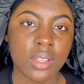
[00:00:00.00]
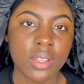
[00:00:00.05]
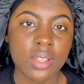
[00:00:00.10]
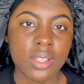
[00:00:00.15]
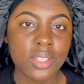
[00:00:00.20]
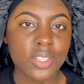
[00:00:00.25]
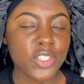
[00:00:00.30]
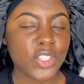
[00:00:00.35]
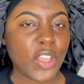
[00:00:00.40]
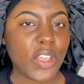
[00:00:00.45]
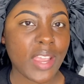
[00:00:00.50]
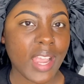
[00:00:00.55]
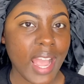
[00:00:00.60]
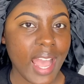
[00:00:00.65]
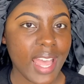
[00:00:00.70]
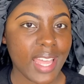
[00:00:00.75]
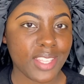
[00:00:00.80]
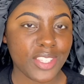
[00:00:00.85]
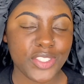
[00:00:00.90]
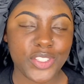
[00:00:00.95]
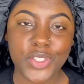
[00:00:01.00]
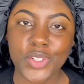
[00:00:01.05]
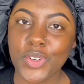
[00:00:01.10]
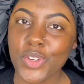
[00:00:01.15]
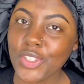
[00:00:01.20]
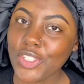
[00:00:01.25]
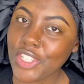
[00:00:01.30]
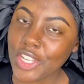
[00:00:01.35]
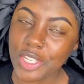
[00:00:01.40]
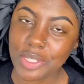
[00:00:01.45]
So guys, do not
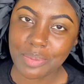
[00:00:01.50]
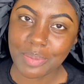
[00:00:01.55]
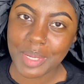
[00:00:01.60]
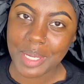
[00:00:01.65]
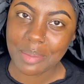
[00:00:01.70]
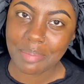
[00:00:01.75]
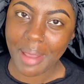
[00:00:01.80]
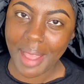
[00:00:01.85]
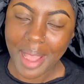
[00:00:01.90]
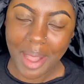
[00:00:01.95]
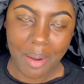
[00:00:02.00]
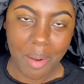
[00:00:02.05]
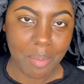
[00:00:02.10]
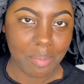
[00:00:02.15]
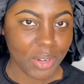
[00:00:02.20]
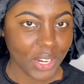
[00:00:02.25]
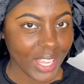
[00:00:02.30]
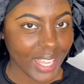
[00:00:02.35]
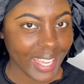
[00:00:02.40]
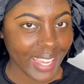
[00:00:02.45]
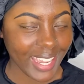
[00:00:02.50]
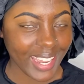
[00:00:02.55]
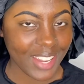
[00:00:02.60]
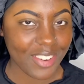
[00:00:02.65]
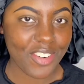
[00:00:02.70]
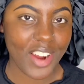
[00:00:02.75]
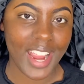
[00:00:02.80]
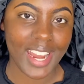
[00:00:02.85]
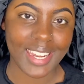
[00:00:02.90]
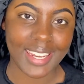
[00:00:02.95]
judge me by how I'm looking
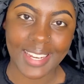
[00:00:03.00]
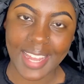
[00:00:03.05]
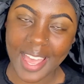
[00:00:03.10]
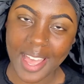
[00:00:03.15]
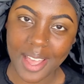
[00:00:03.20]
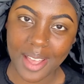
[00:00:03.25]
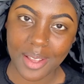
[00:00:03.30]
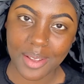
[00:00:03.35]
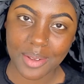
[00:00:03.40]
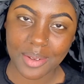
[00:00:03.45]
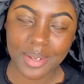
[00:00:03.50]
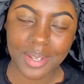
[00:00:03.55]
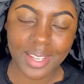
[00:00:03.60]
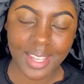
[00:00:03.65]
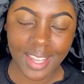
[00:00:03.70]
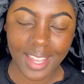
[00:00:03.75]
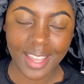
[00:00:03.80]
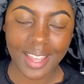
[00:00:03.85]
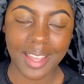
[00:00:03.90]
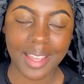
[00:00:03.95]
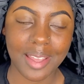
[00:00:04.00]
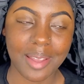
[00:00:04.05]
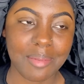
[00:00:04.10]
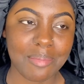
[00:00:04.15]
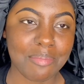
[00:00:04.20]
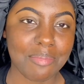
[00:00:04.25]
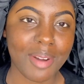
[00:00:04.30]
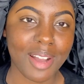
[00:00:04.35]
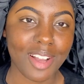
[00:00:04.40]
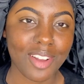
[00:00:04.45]
right now.
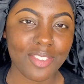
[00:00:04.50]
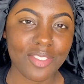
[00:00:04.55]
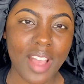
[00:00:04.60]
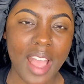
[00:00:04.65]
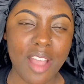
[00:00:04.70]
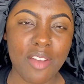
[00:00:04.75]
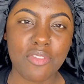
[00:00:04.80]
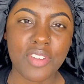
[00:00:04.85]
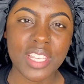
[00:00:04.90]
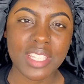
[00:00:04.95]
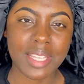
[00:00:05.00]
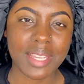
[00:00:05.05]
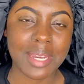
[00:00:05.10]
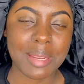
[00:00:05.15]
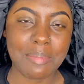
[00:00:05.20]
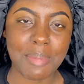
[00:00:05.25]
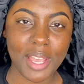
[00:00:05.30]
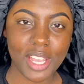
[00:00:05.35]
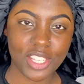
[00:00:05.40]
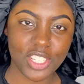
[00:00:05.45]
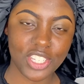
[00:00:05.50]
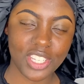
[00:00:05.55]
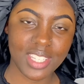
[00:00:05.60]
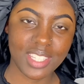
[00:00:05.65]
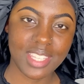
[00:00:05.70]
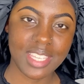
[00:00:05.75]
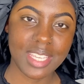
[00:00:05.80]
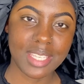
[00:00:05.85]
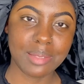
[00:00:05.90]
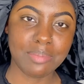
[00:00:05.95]
But I recently purchased
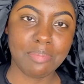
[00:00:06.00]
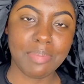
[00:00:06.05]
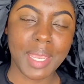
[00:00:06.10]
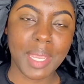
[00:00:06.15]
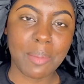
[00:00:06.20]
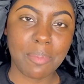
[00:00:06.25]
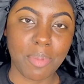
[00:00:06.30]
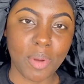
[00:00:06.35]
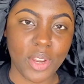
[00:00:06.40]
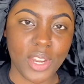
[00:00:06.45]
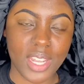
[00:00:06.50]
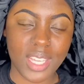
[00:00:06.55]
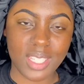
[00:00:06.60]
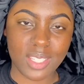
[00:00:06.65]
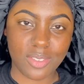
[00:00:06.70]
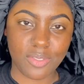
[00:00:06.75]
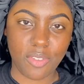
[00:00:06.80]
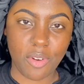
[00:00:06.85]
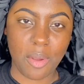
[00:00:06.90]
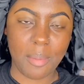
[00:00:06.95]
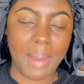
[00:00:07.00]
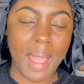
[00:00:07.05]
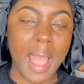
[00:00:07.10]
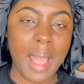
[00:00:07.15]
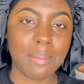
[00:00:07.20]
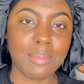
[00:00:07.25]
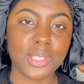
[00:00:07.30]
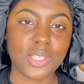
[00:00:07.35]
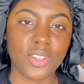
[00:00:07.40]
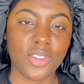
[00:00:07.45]
these big bonnets from
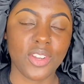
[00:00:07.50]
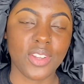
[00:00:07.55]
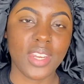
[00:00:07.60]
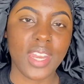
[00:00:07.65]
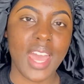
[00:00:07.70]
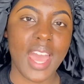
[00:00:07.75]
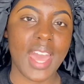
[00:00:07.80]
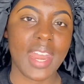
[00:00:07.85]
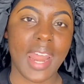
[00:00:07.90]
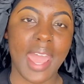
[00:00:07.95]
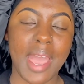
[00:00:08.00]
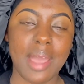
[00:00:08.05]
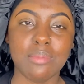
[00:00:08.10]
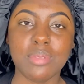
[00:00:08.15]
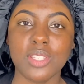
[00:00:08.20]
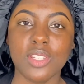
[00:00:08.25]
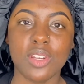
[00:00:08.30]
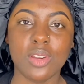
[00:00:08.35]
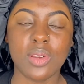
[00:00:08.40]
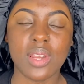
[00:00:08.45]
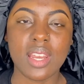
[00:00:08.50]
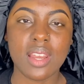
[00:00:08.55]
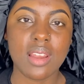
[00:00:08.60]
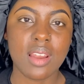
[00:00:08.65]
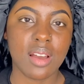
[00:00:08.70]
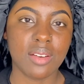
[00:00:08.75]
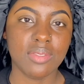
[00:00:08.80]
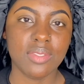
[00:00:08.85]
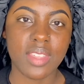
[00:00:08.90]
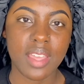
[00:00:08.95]
Amazon, and I absolutely
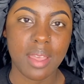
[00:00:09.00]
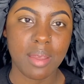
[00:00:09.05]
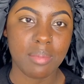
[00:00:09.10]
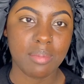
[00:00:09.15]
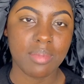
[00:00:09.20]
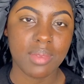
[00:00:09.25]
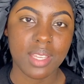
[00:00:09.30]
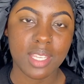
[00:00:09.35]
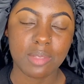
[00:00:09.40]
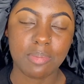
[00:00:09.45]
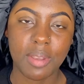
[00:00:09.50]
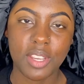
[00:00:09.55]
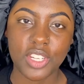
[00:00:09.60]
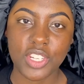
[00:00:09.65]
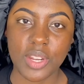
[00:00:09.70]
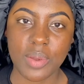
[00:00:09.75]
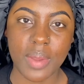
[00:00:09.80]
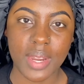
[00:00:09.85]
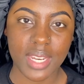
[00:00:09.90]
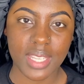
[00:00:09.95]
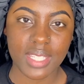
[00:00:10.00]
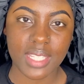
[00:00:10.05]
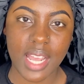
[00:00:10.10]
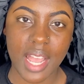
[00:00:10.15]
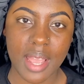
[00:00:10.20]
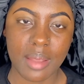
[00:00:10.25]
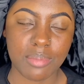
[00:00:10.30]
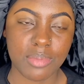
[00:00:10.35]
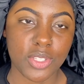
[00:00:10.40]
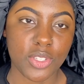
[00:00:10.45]
love them, especially when it's time
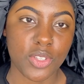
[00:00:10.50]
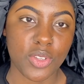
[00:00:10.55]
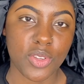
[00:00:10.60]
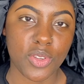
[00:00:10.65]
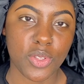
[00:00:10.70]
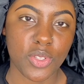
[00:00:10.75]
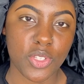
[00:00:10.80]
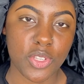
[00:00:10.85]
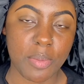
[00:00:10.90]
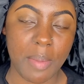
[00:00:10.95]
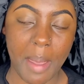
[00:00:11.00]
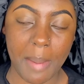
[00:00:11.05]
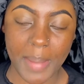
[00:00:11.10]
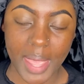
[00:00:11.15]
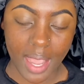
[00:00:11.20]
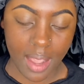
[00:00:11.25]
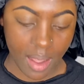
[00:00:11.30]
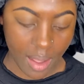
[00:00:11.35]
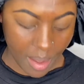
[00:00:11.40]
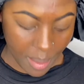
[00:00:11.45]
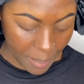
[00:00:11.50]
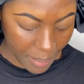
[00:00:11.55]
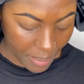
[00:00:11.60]
to do my makeup.